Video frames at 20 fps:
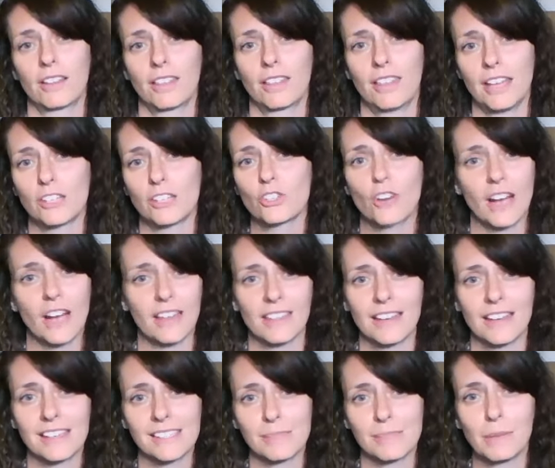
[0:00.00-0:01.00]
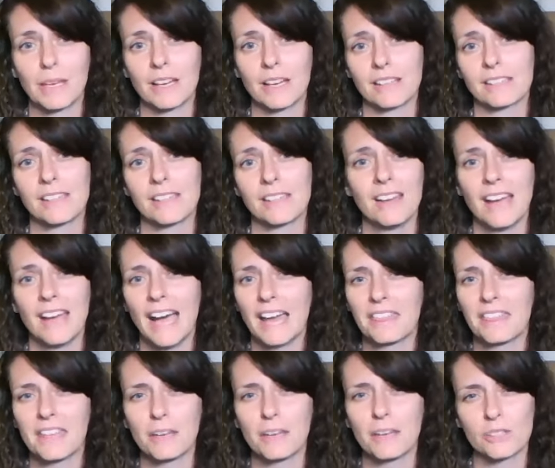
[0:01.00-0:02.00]
they try this, because I
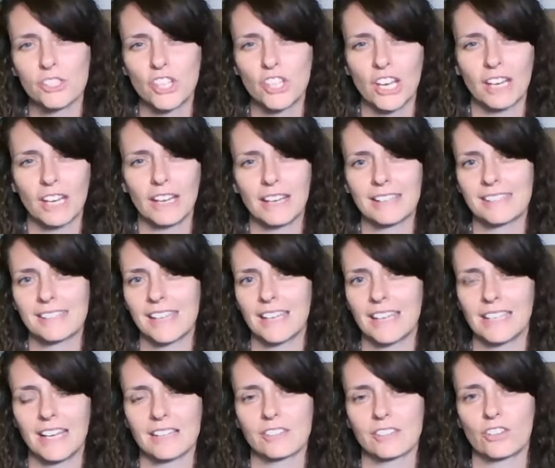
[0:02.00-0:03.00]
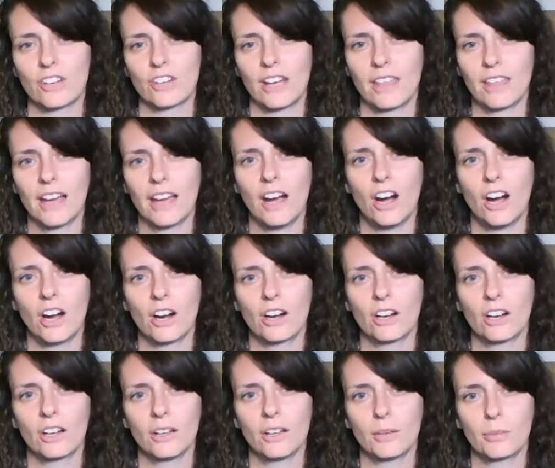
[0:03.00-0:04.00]
think it was Jana had said yesterday that
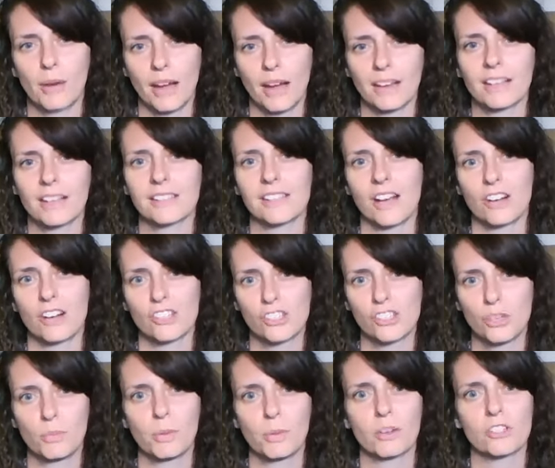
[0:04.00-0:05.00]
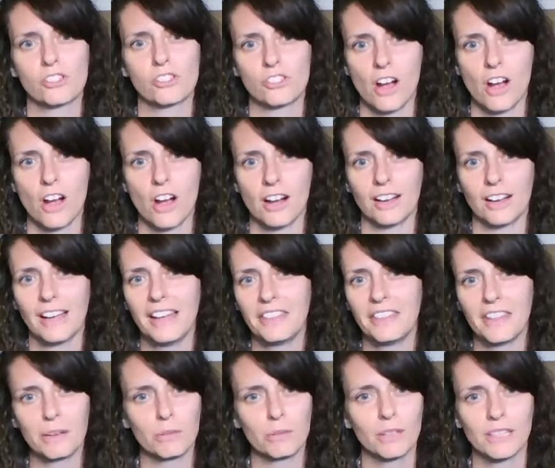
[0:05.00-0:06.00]
our products are super strong, and
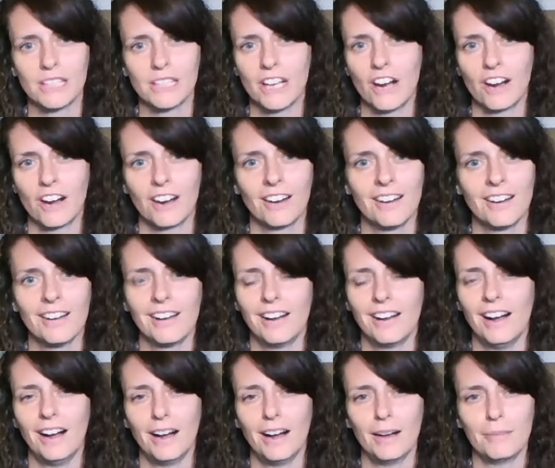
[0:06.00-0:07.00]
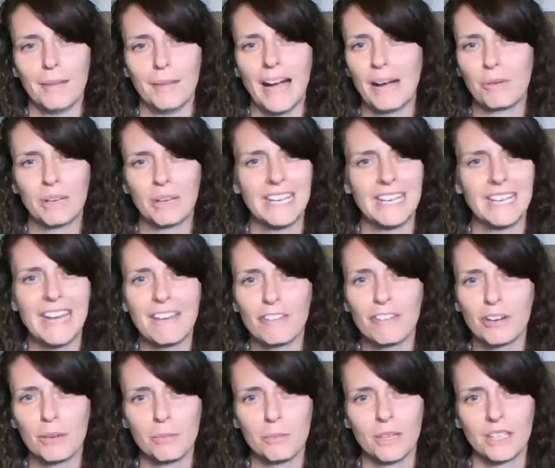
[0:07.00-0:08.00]
they really are. I would never
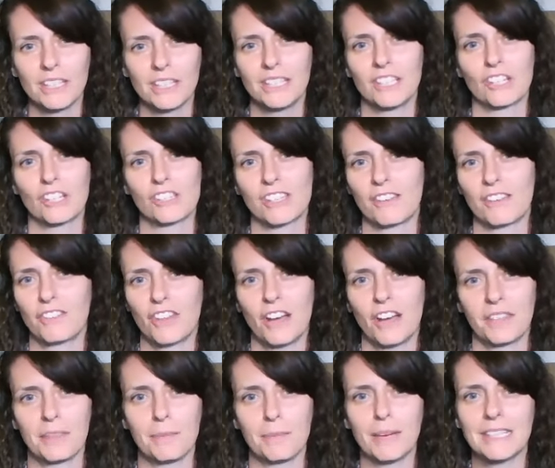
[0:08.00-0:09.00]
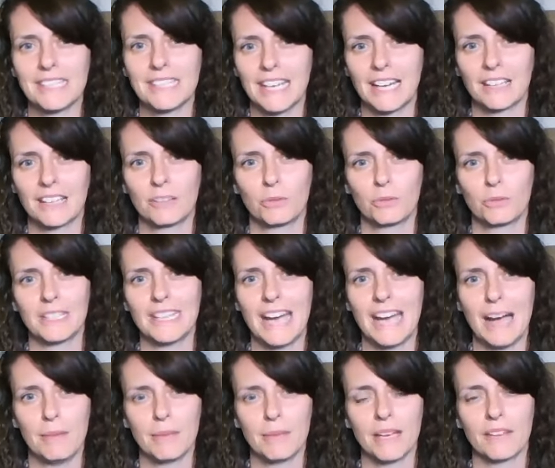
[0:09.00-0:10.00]
in a million years have thought that my dad would
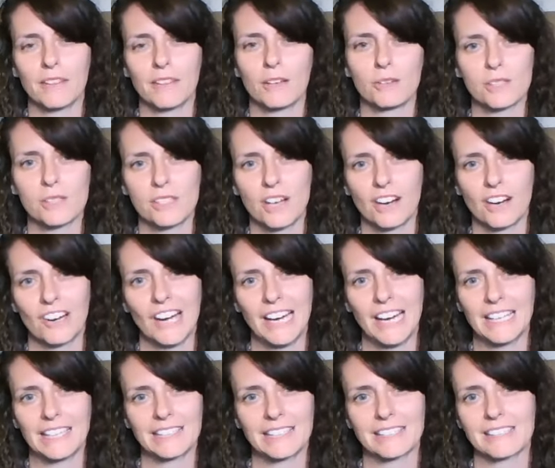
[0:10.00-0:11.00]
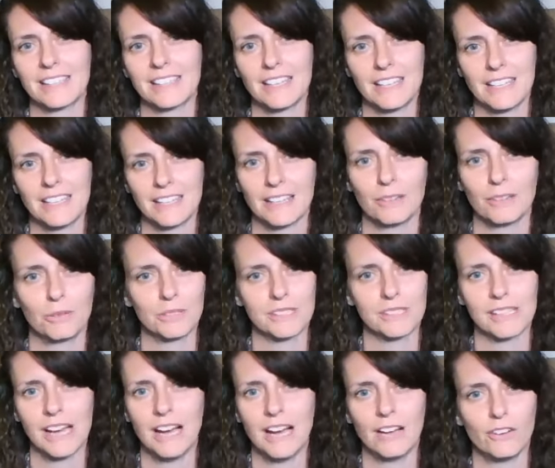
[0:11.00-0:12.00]
not be on those narcotics that he
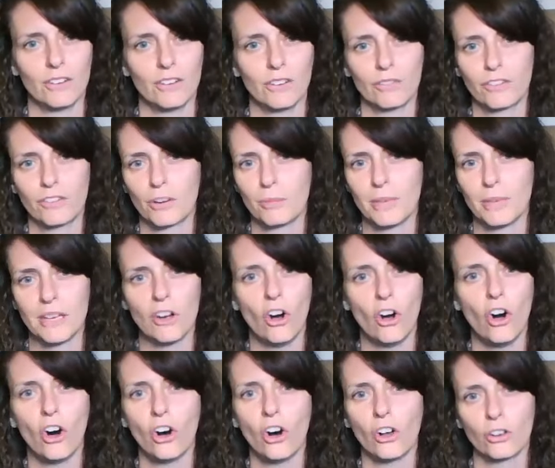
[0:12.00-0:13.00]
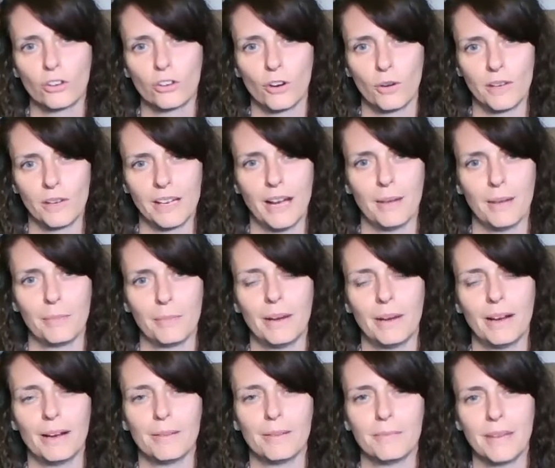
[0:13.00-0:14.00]
was on for me all growing up,
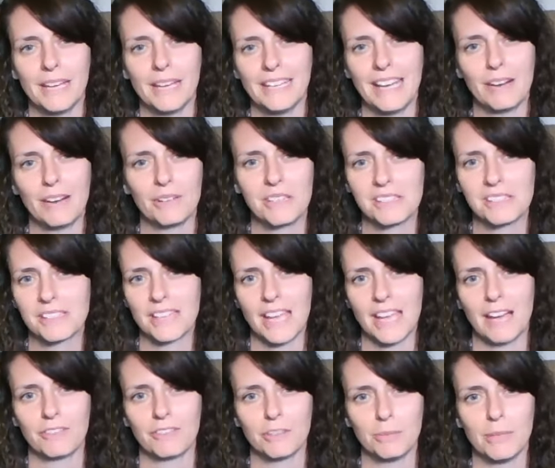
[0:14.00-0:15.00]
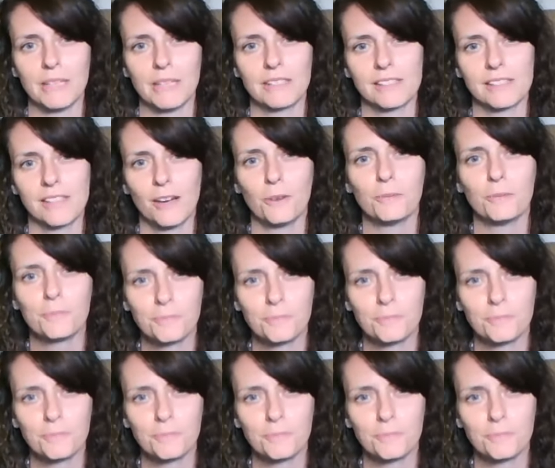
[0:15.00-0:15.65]
and now he doesn't have to be. So